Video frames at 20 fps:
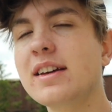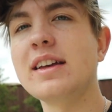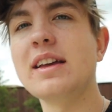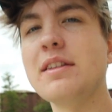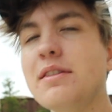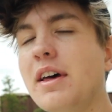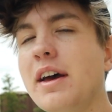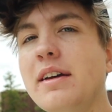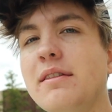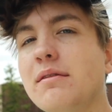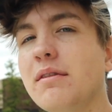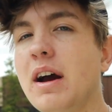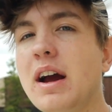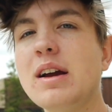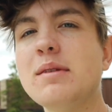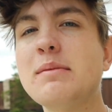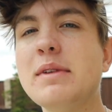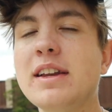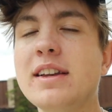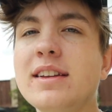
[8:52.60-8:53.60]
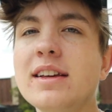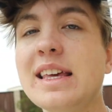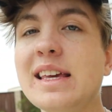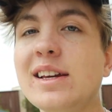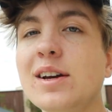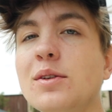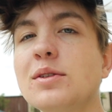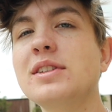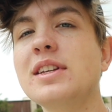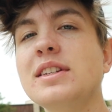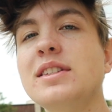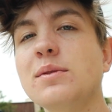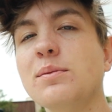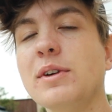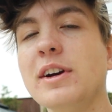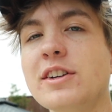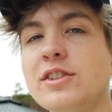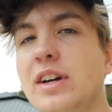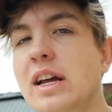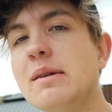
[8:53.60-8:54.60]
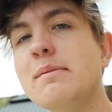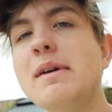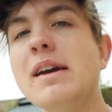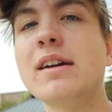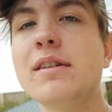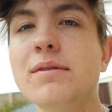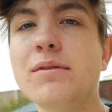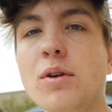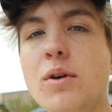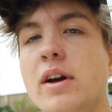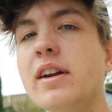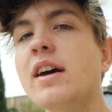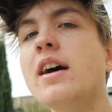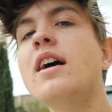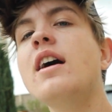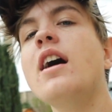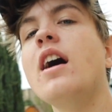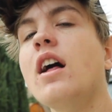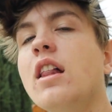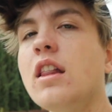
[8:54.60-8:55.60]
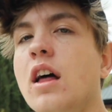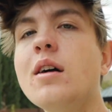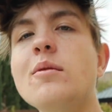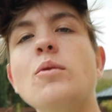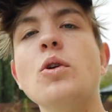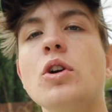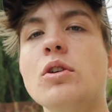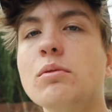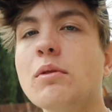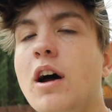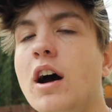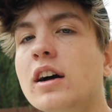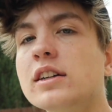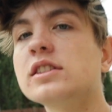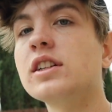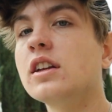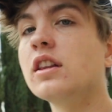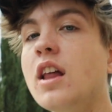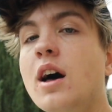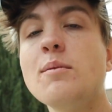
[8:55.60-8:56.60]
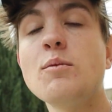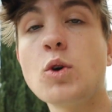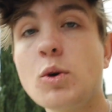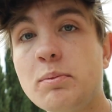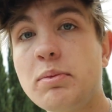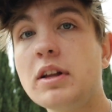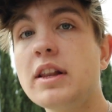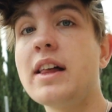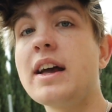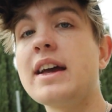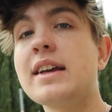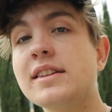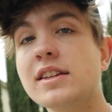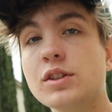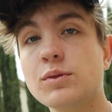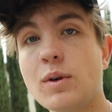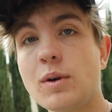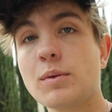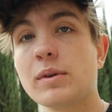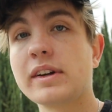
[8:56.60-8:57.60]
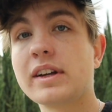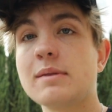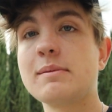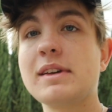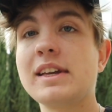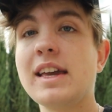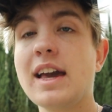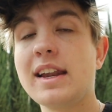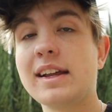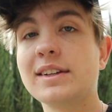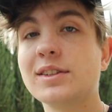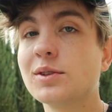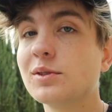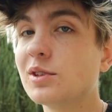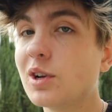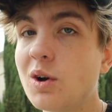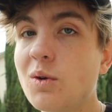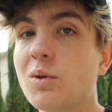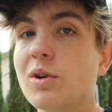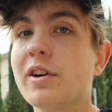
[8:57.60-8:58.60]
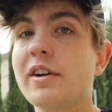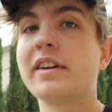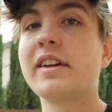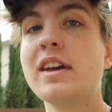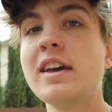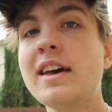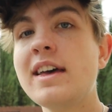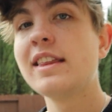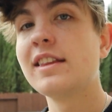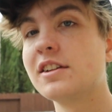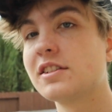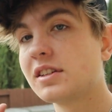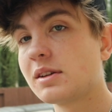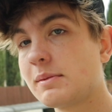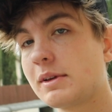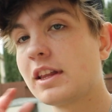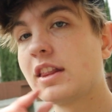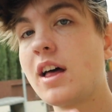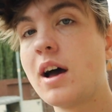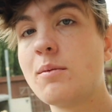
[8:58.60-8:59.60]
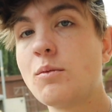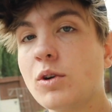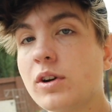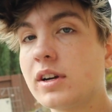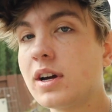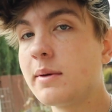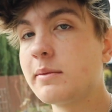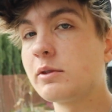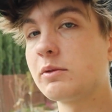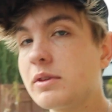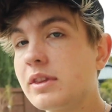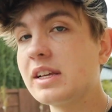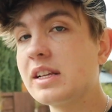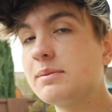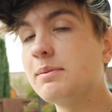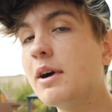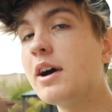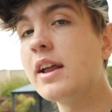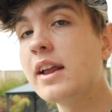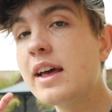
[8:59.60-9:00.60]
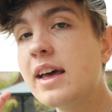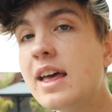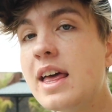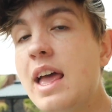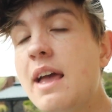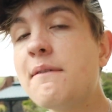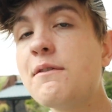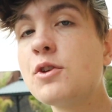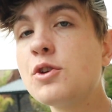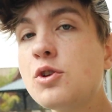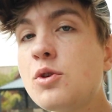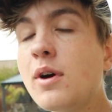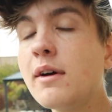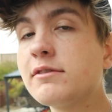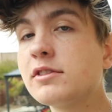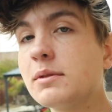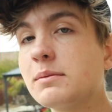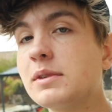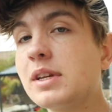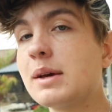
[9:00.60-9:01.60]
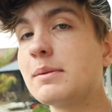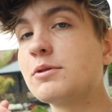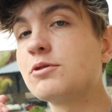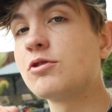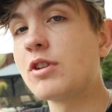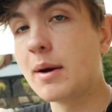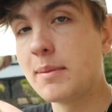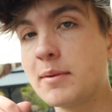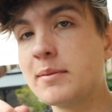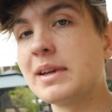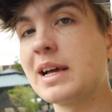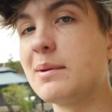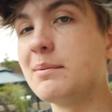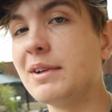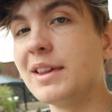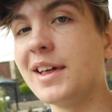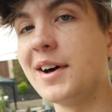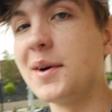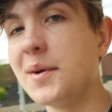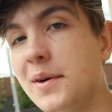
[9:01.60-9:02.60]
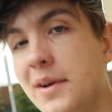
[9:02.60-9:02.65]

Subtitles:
in the environment, the ecosystem we're gonna try to make for it. A lot more rocks, a lot more plants is what we're gonna be getting, so don't worry, there's gonna be a lot more coming with these, but if you do have some tips, drop them down below.